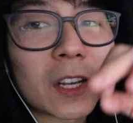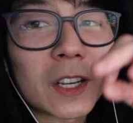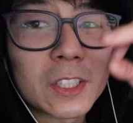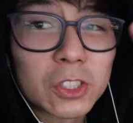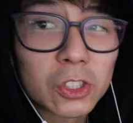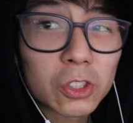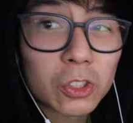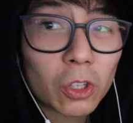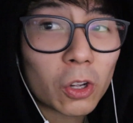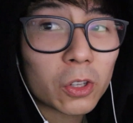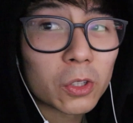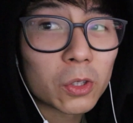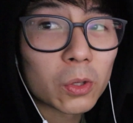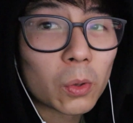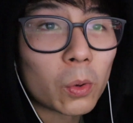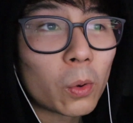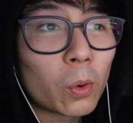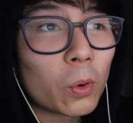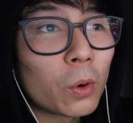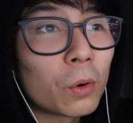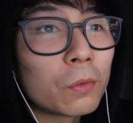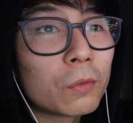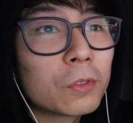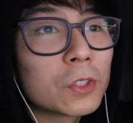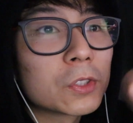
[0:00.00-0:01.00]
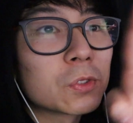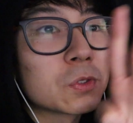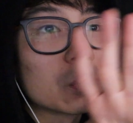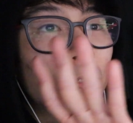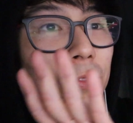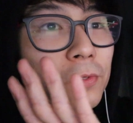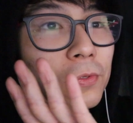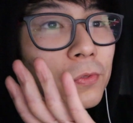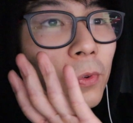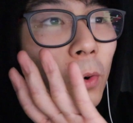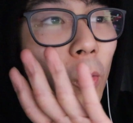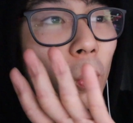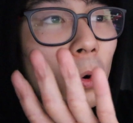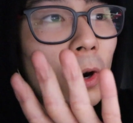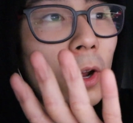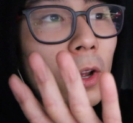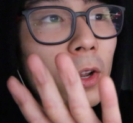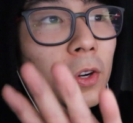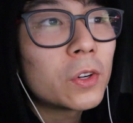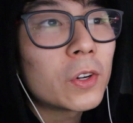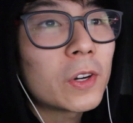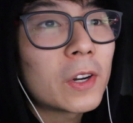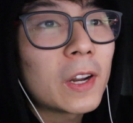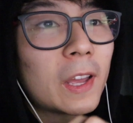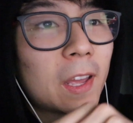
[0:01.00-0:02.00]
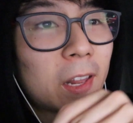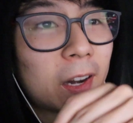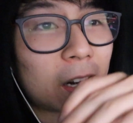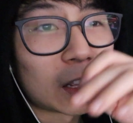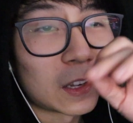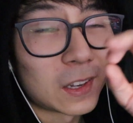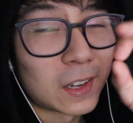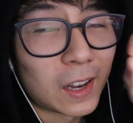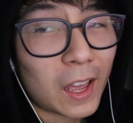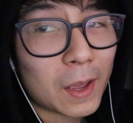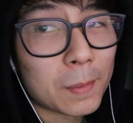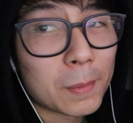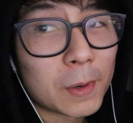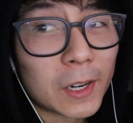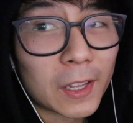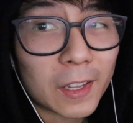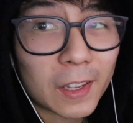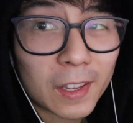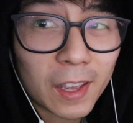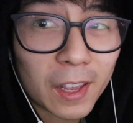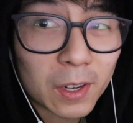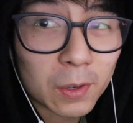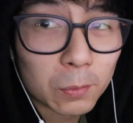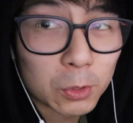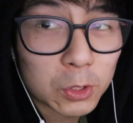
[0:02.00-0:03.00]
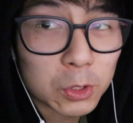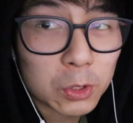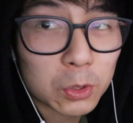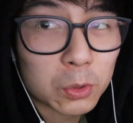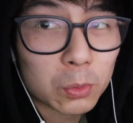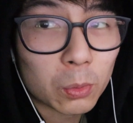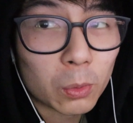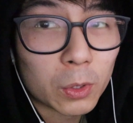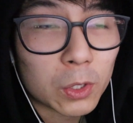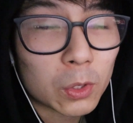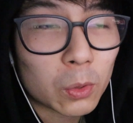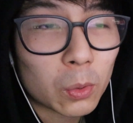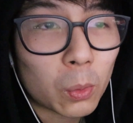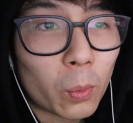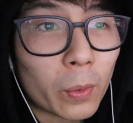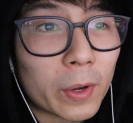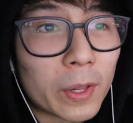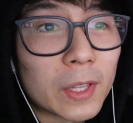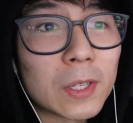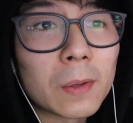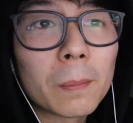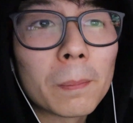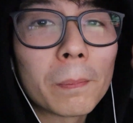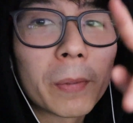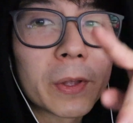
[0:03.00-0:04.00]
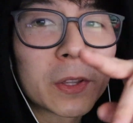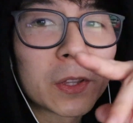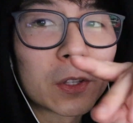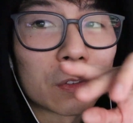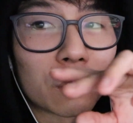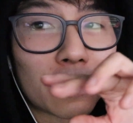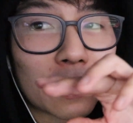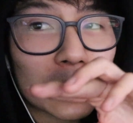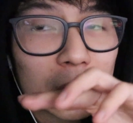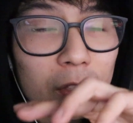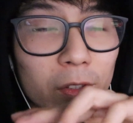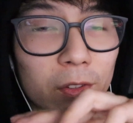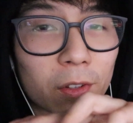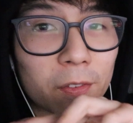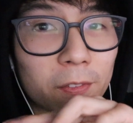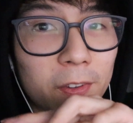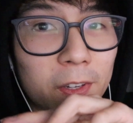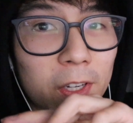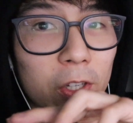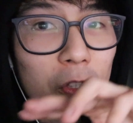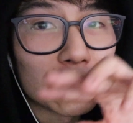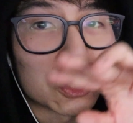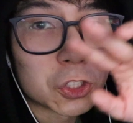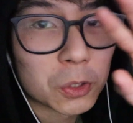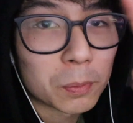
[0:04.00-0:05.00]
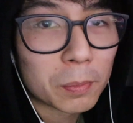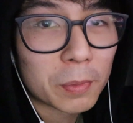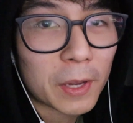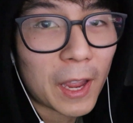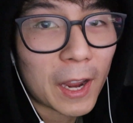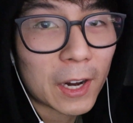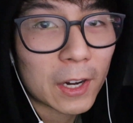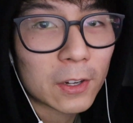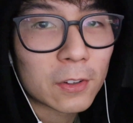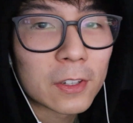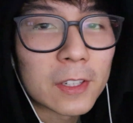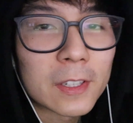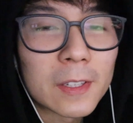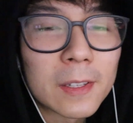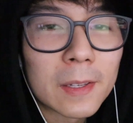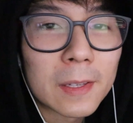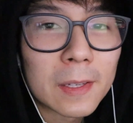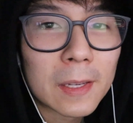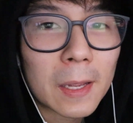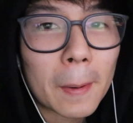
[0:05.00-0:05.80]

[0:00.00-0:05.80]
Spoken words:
I installed the coilovers for $400, and alignment again, which is $120. But the rest of the video should be accurate.